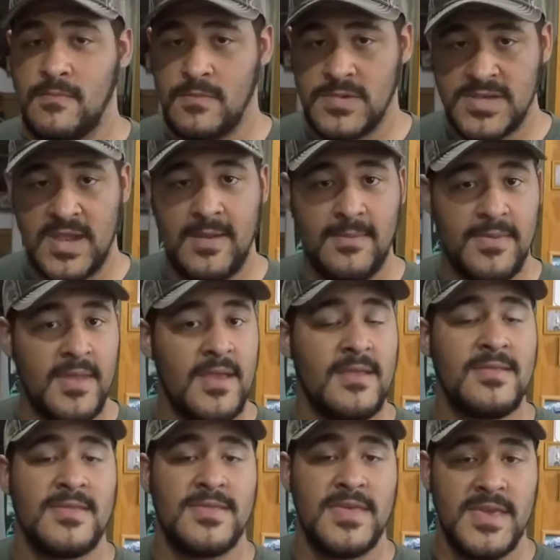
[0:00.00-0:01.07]
same thing,
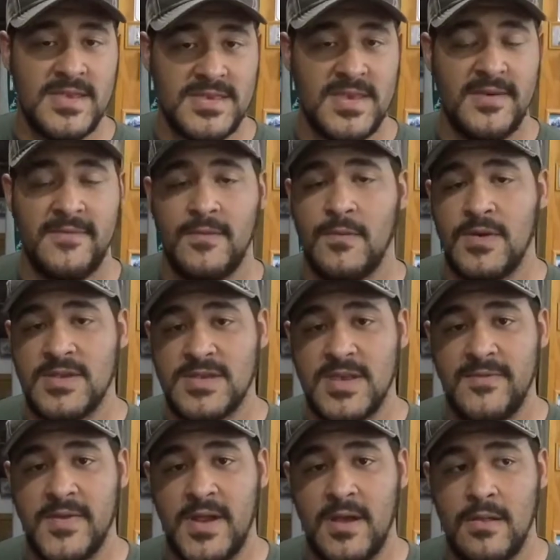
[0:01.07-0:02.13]

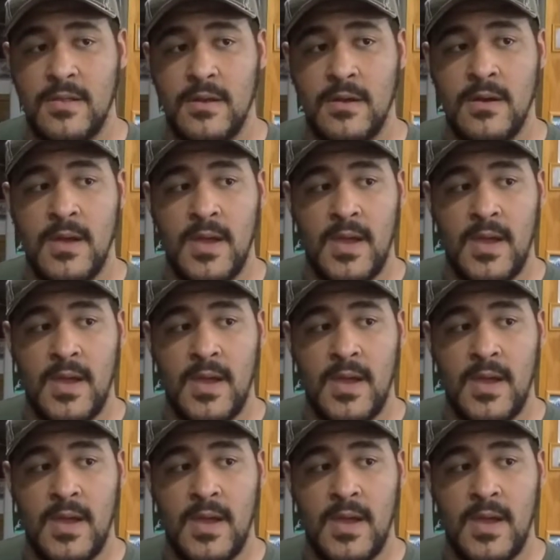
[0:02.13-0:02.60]
the717outlaw,